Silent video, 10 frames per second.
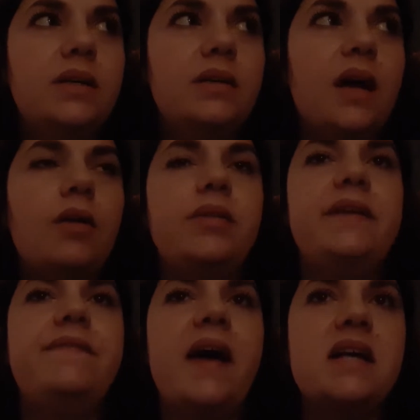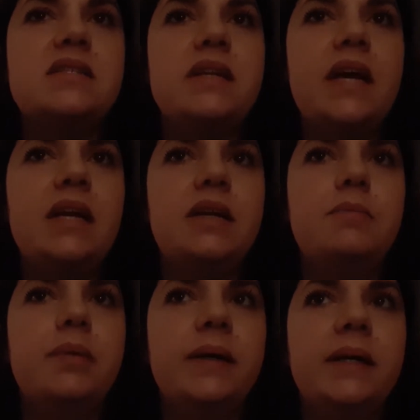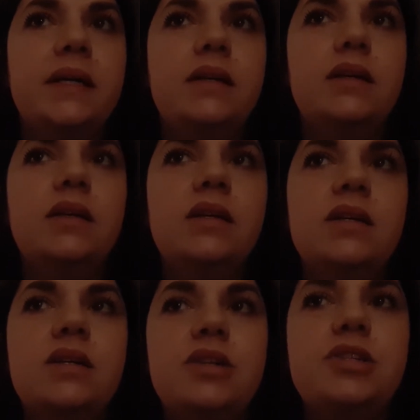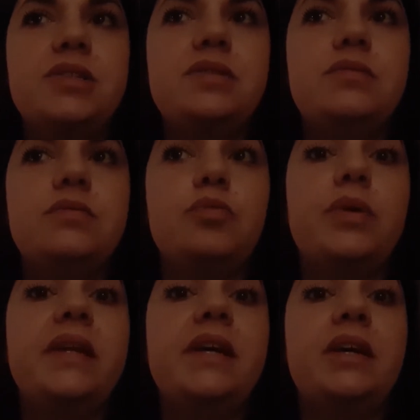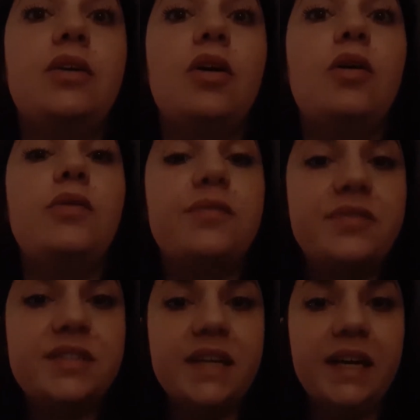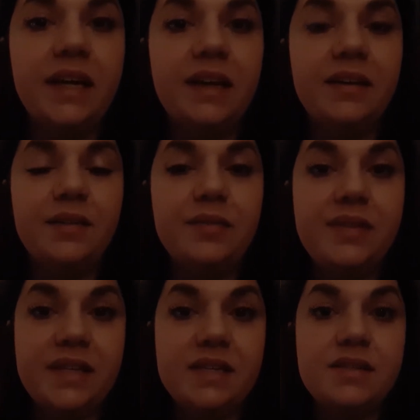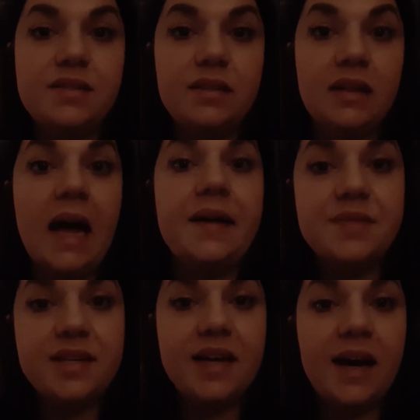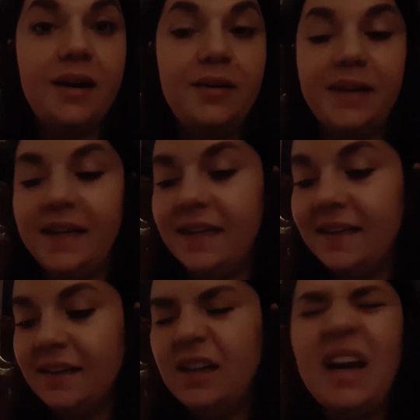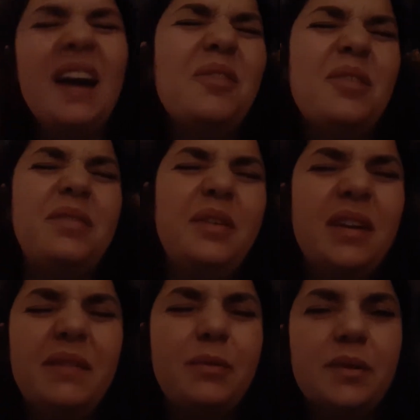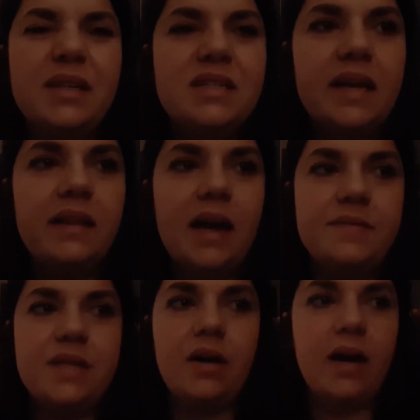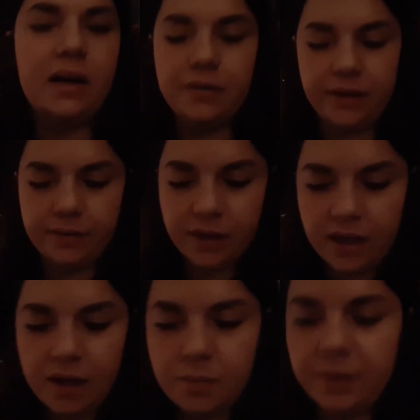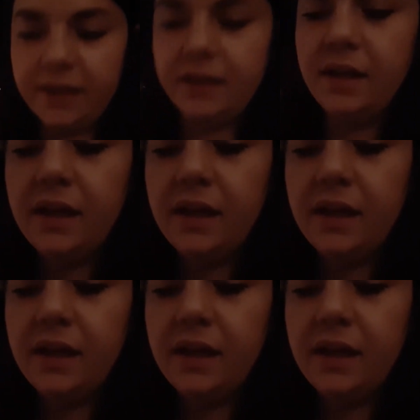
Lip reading: not only fascinated, but just really engulfed in this lifestyle. I don't know if you could even really say lifestyle. I don't know. But